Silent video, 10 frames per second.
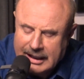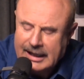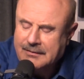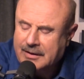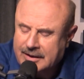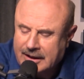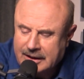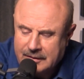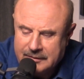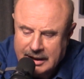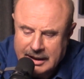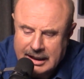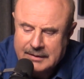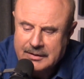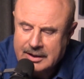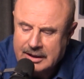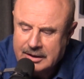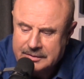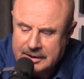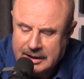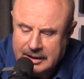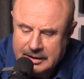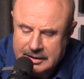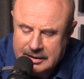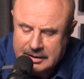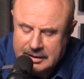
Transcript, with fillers: everything you've done, everything you've seen.